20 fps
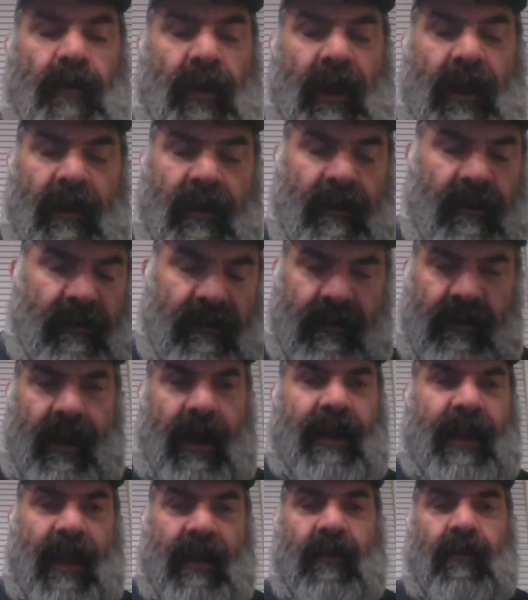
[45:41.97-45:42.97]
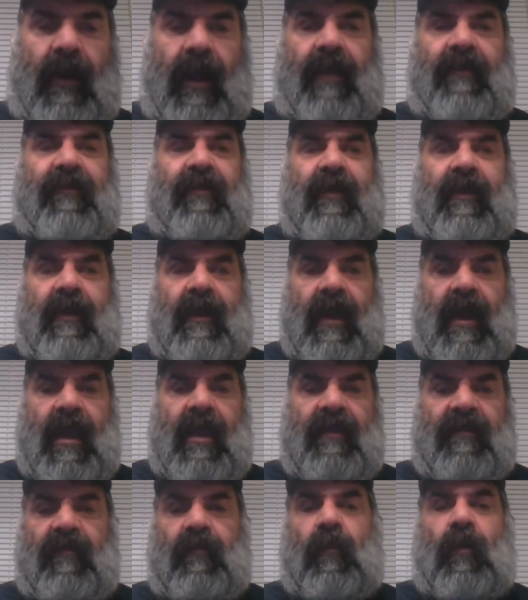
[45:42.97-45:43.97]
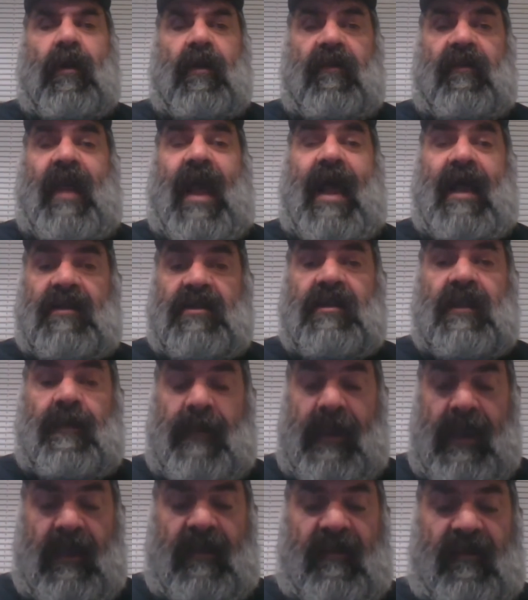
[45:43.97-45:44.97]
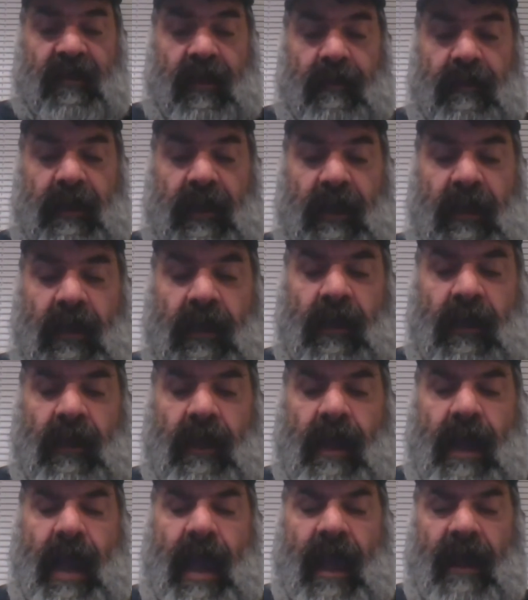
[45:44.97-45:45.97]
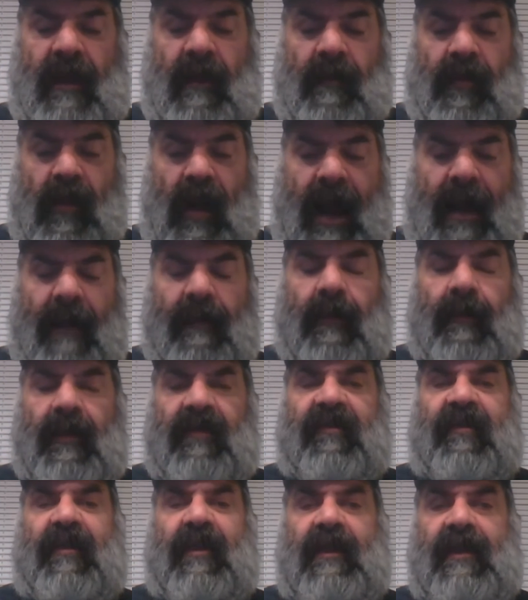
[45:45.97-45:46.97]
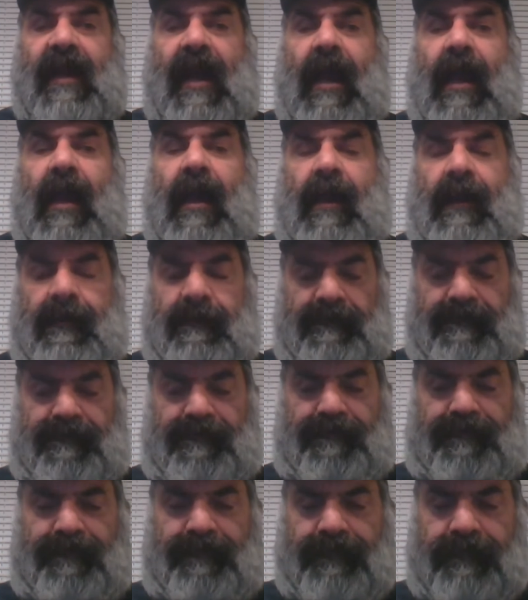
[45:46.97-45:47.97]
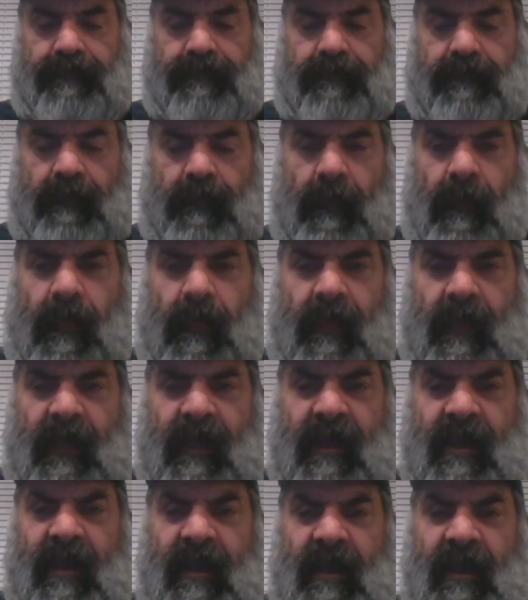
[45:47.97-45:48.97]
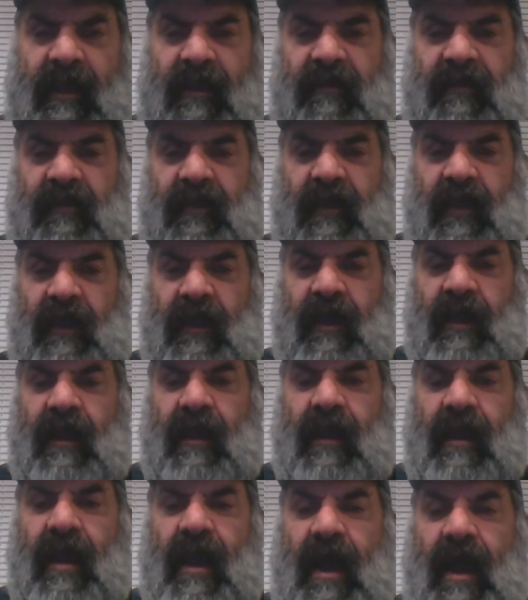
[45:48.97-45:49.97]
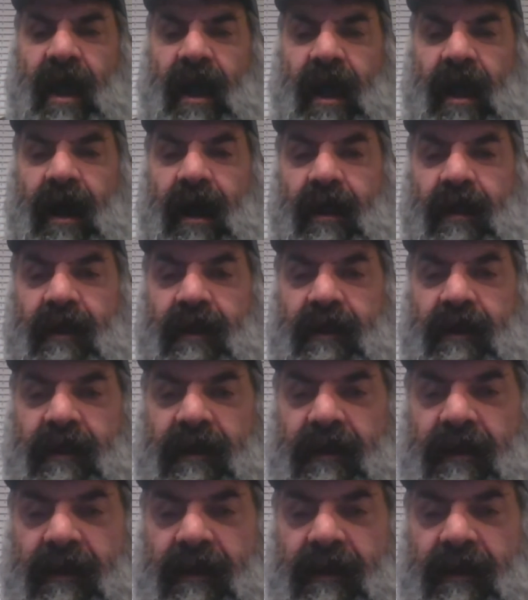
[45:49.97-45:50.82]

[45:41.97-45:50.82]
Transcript: But I digress. Is words actually mean something? And the problem is today is uh